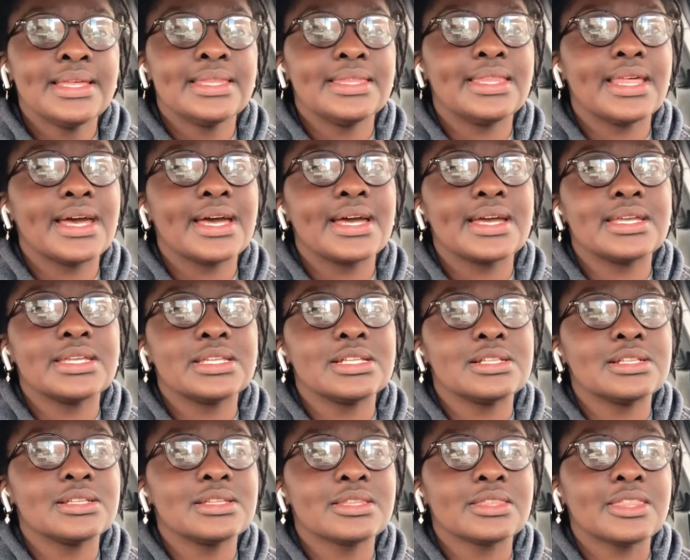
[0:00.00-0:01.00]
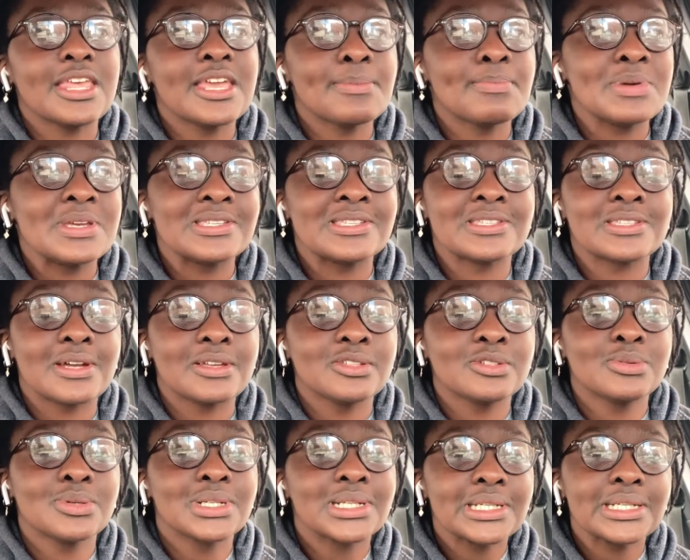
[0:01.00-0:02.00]
than think pieces on
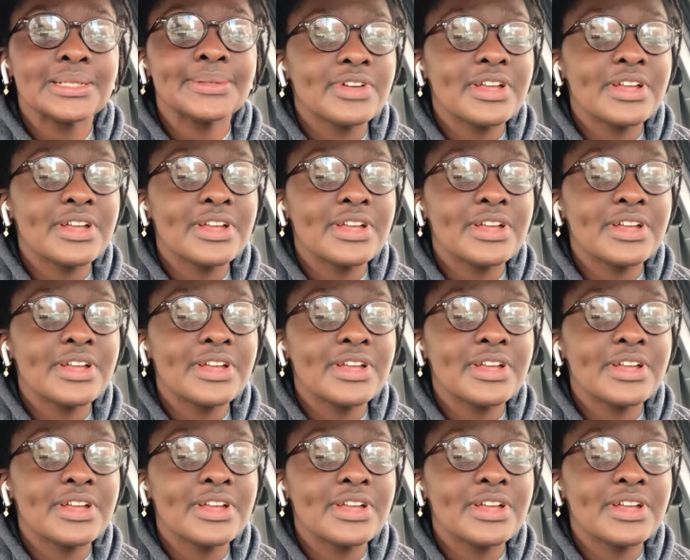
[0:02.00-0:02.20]
Twitter,